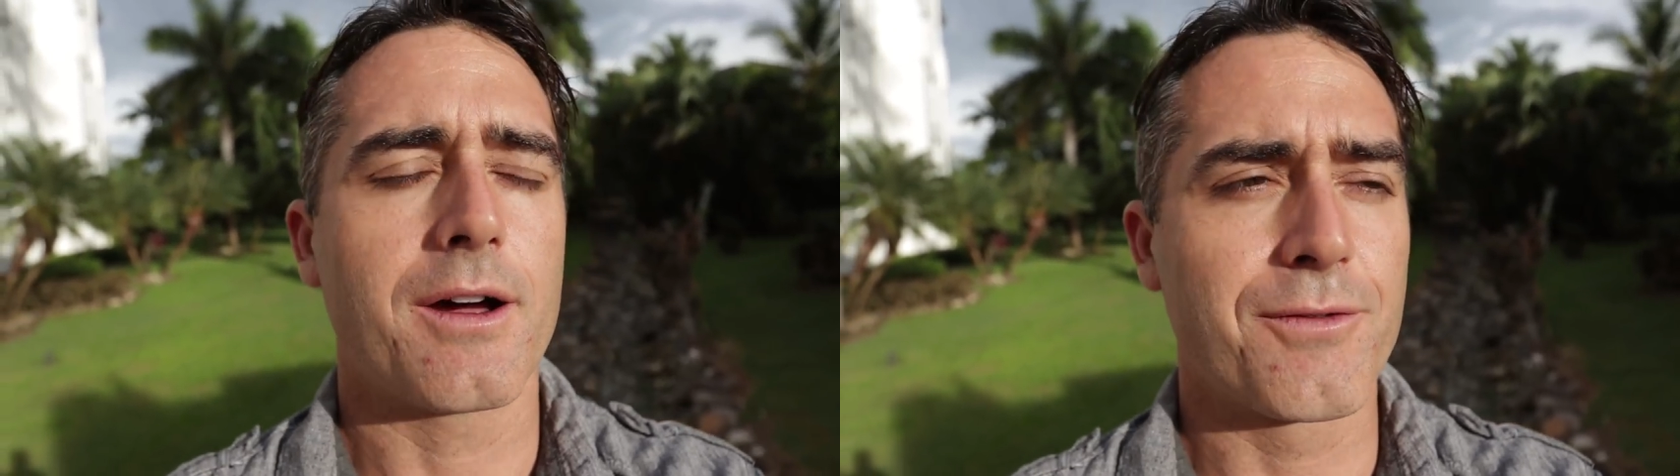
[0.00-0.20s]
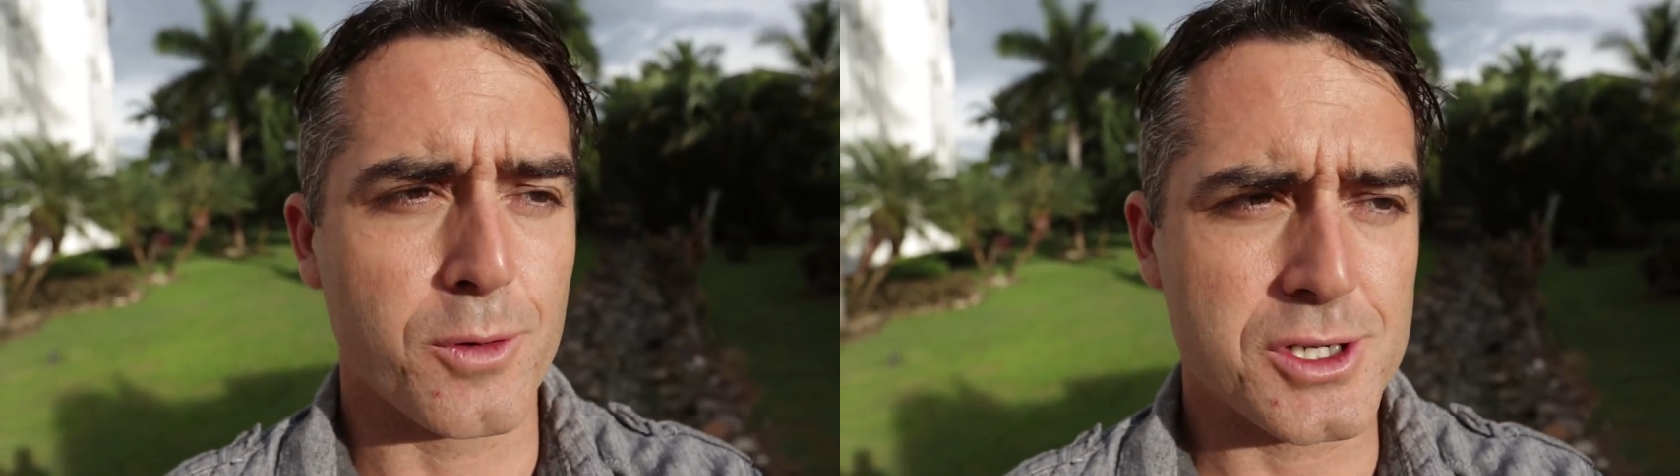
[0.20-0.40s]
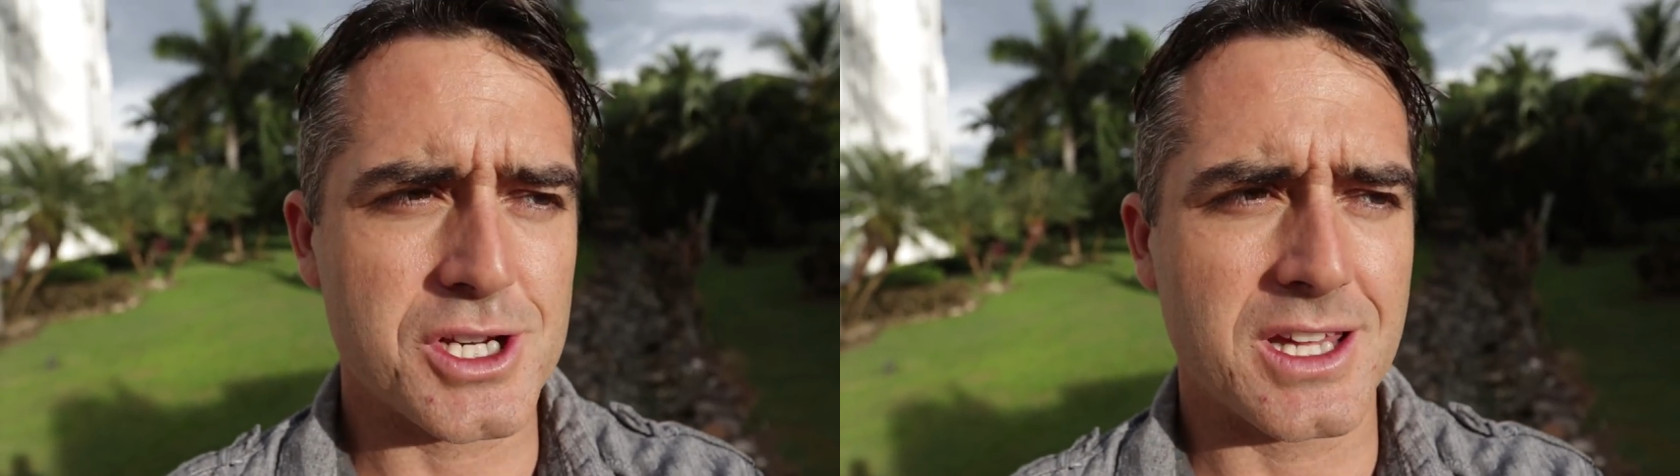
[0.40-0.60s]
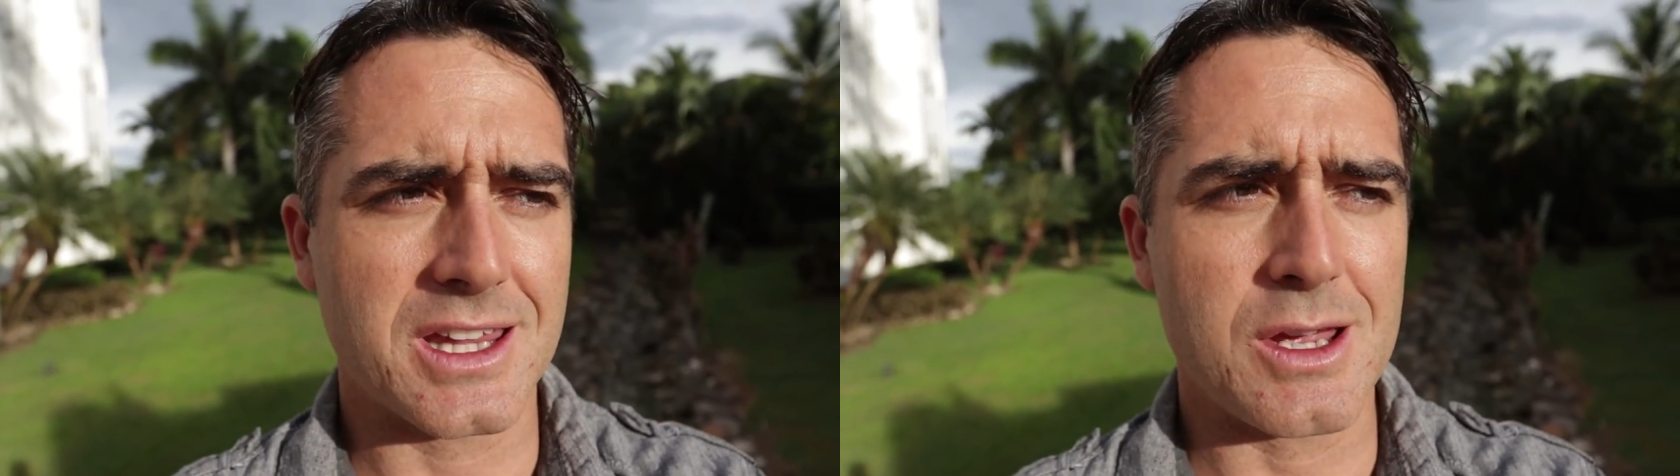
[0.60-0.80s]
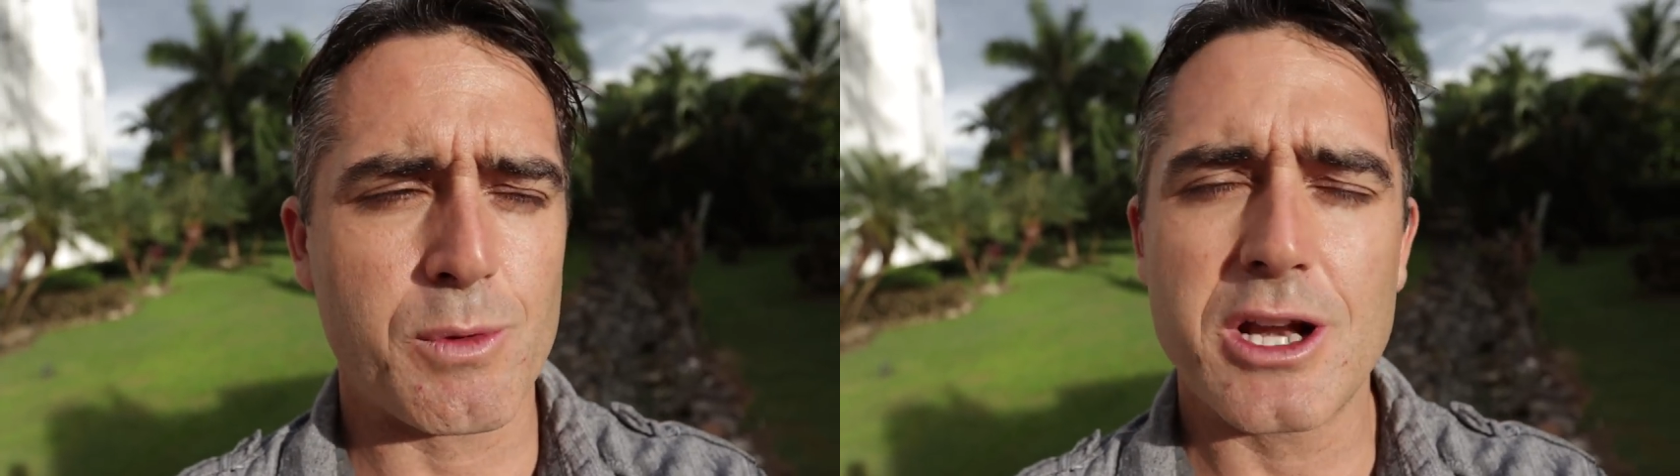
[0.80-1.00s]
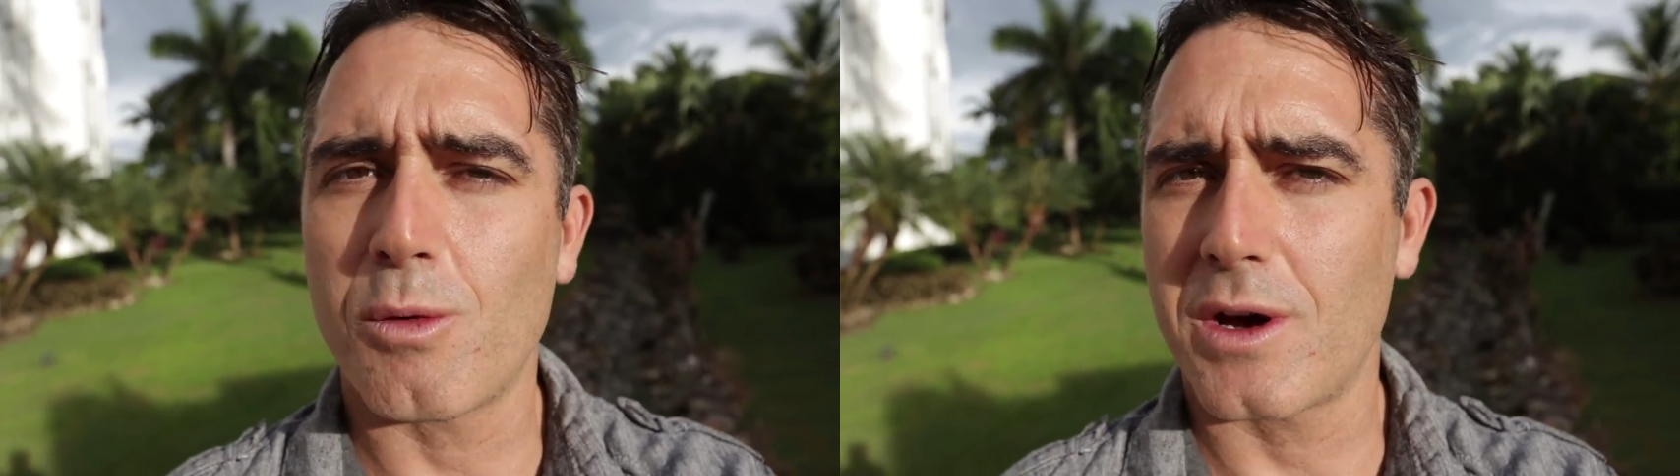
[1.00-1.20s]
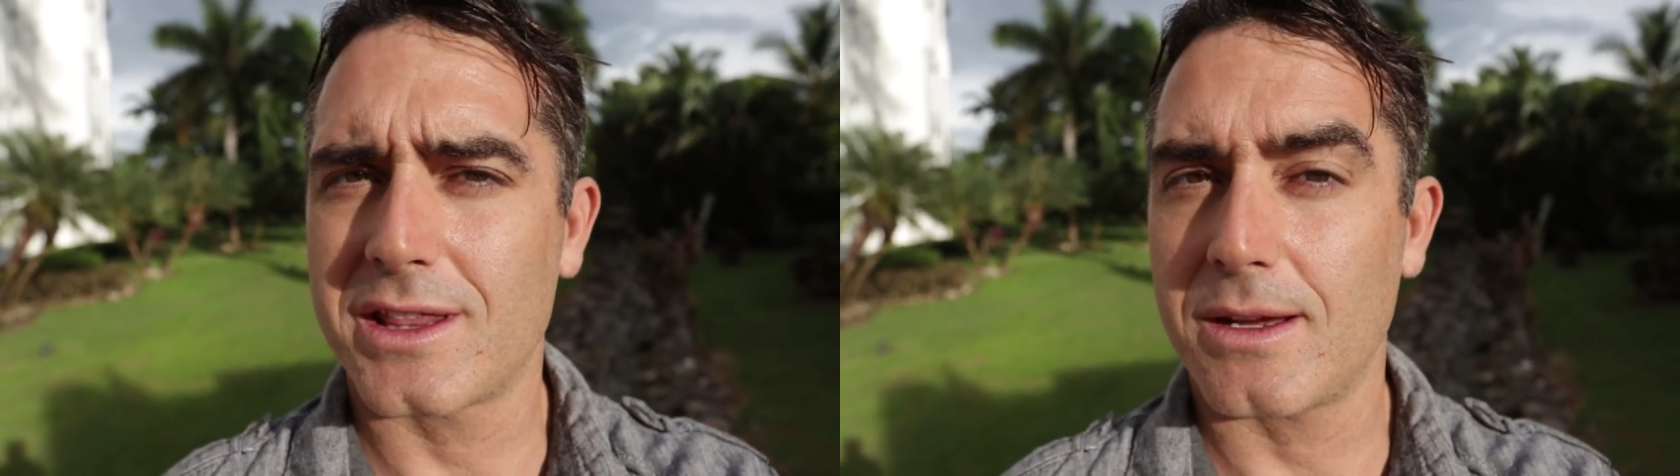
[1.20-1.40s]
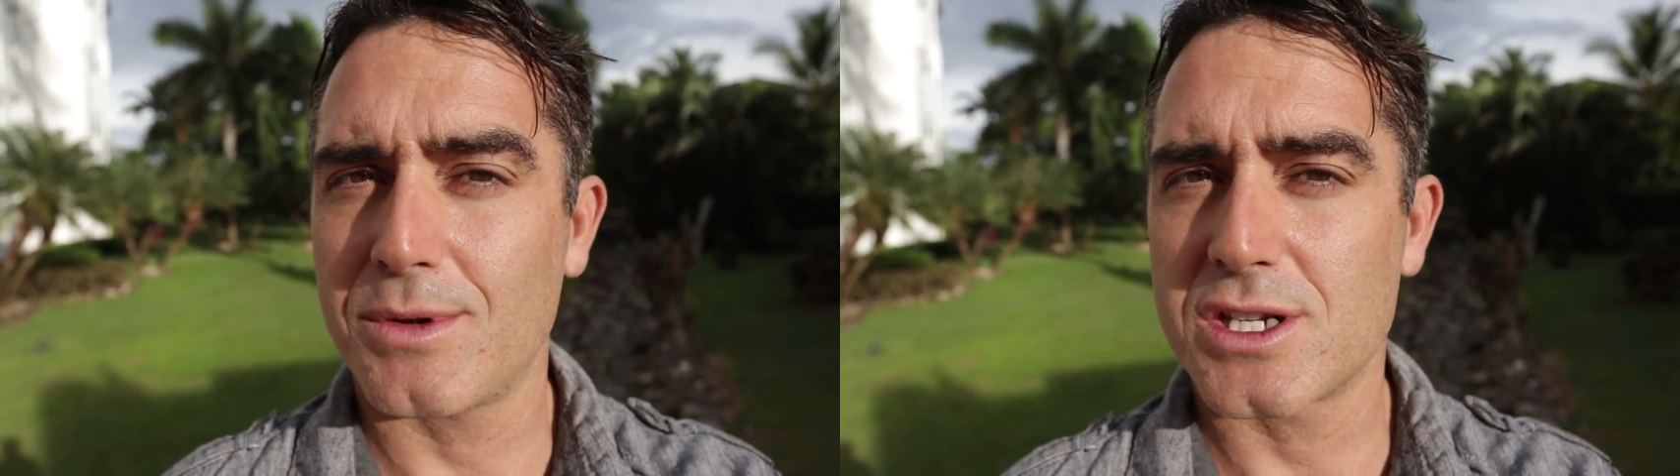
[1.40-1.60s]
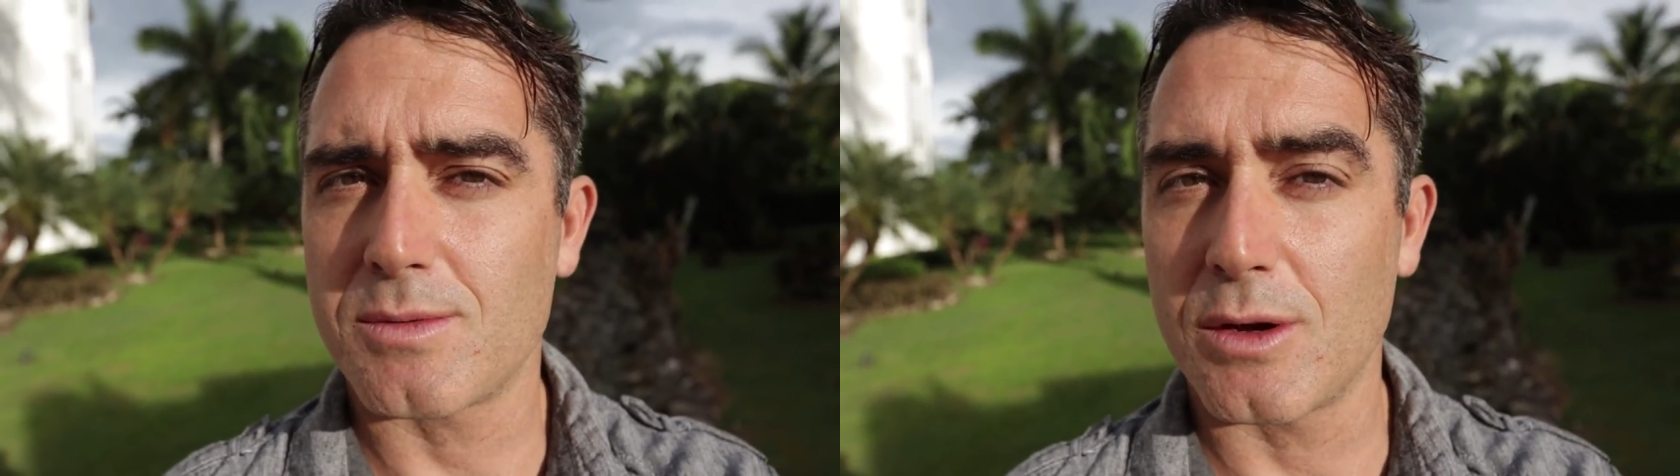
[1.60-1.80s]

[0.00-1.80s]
Unfortunately, we don't want the image